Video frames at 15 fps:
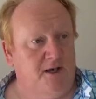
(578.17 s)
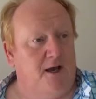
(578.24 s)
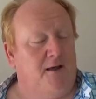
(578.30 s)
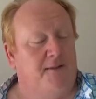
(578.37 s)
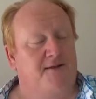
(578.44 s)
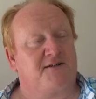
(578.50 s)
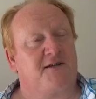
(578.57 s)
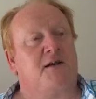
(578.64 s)

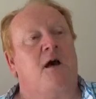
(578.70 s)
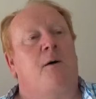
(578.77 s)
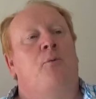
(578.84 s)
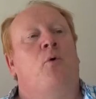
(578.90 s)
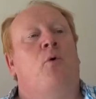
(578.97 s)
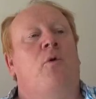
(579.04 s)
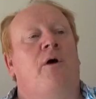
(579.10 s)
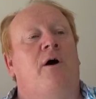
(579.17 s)
and there's a
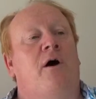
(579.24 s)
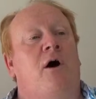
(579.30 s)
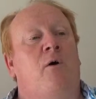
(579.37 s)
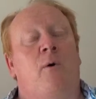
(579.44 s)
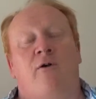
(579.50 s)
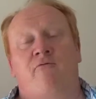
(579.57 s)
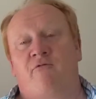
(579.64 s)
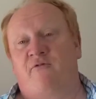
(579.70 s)
couple that I
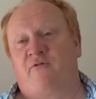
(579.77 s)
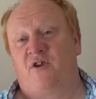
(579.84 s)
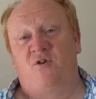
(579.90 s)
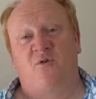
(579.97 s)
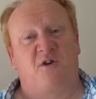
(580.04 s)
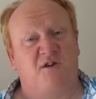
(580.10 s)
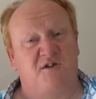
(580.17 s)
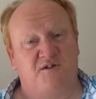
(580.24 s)
won't
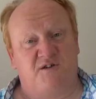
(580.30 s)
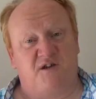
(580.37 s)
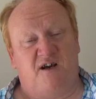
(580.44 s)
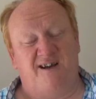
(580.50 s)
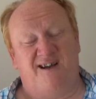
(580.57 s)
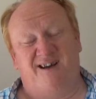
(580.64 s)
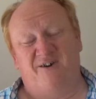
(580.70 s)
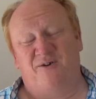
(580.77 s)
review because I
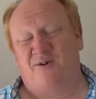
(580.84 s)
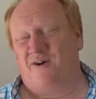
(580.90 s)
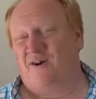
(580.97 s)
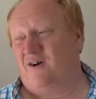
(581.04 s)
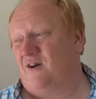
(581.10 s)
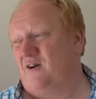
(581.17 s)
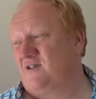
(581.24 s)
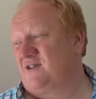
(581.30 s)
know
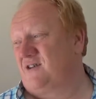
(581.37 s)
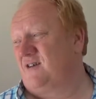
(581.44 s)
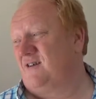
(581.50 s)
I